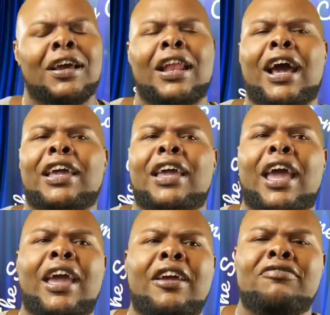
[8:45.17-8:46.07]
I
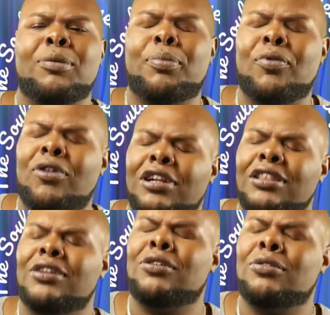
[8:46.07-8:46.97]
gave the board a
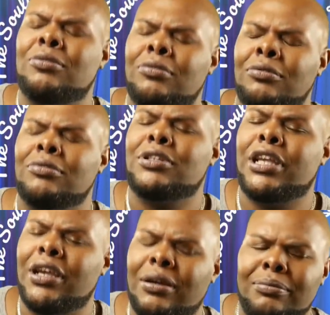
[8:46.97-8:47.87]
little
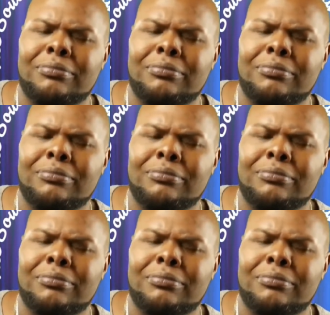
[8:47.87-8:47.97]
dip,